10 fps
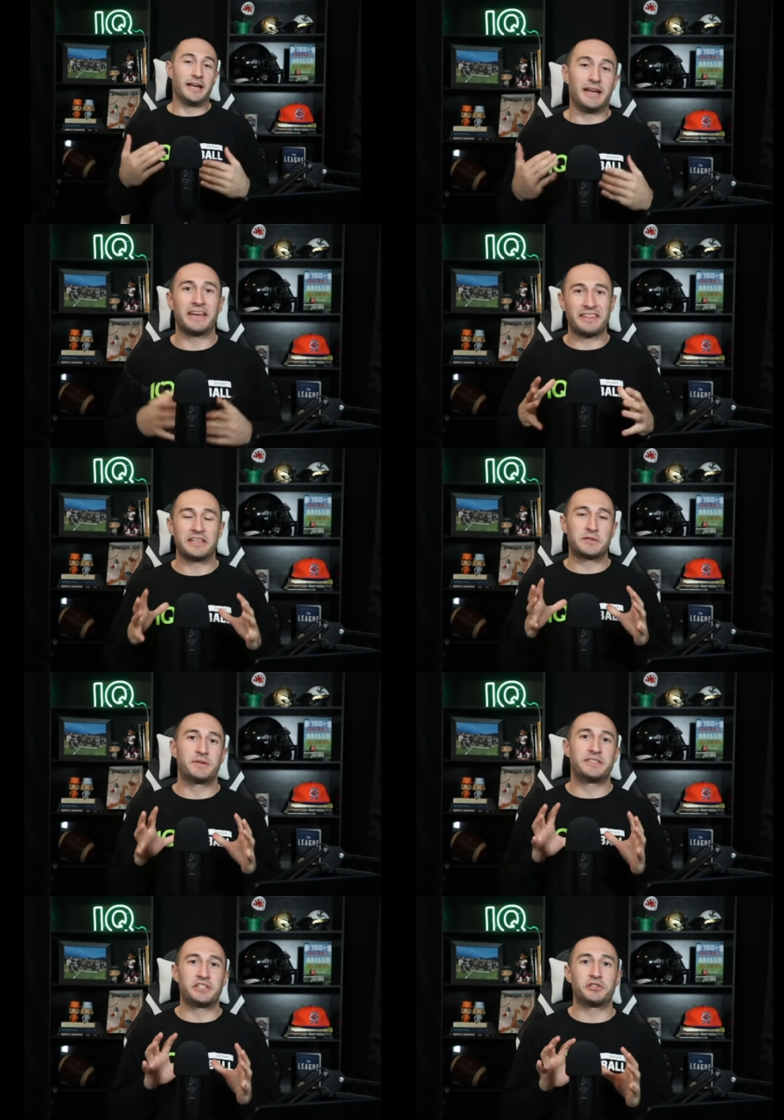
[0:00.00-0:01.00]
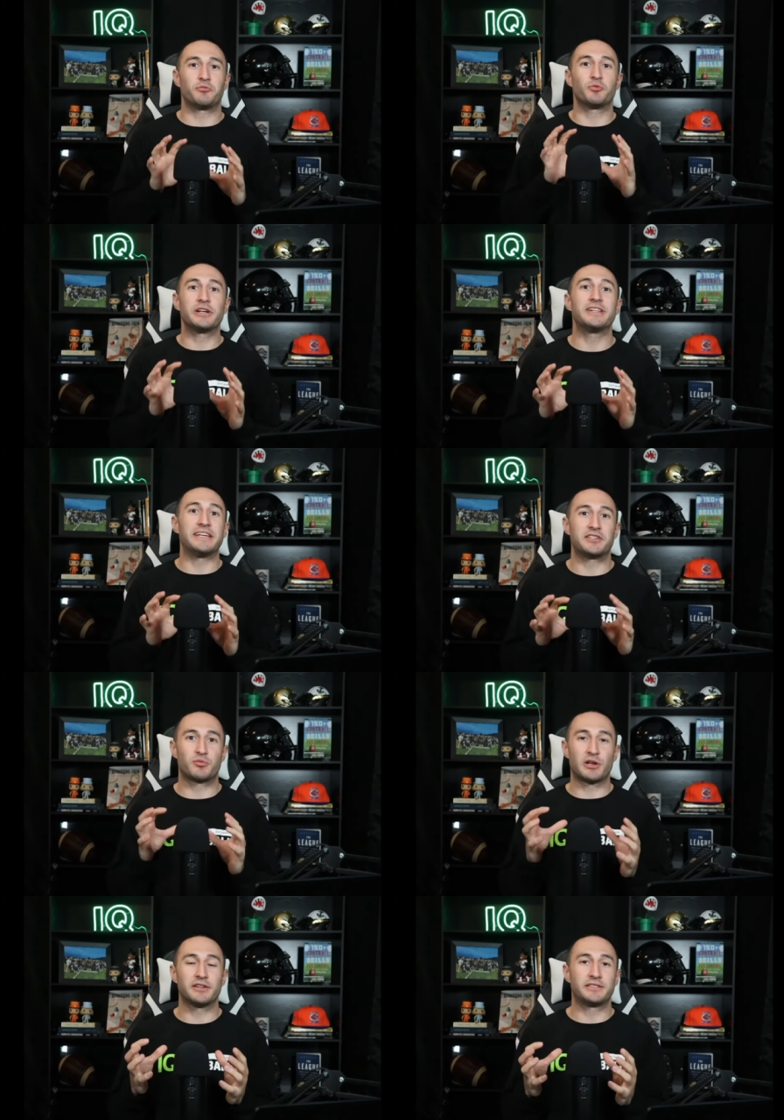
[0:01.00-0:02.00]
Again, this position really
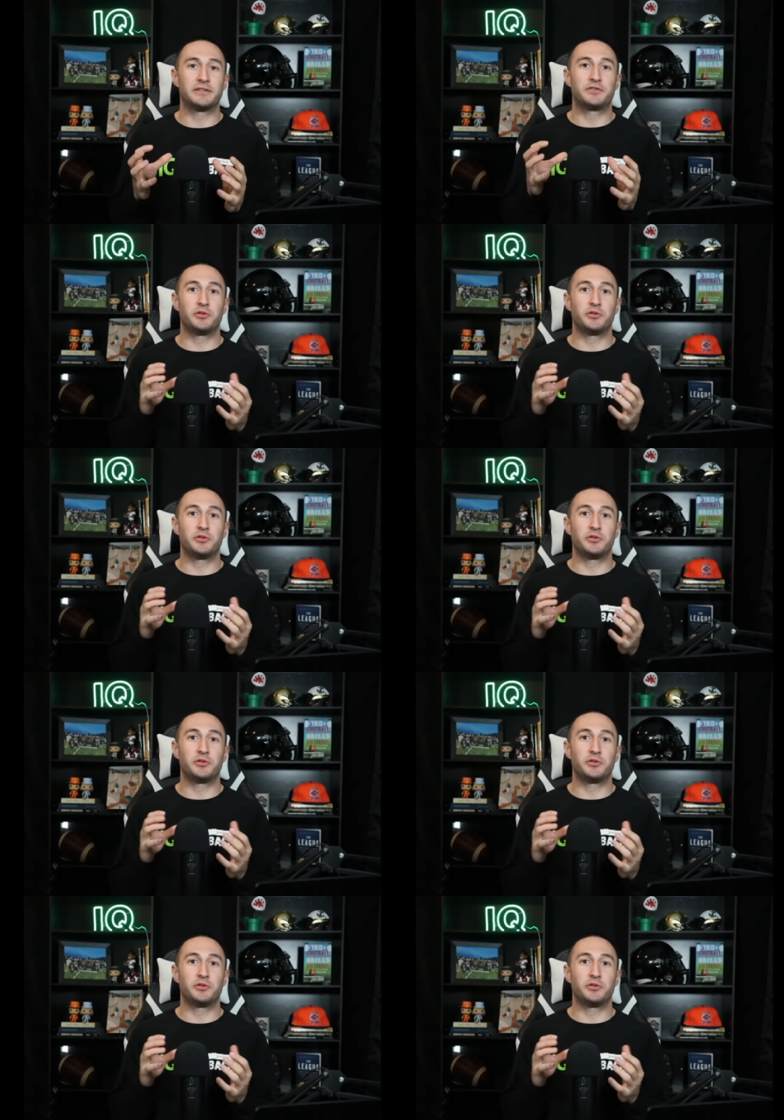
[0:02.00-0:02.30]
is relative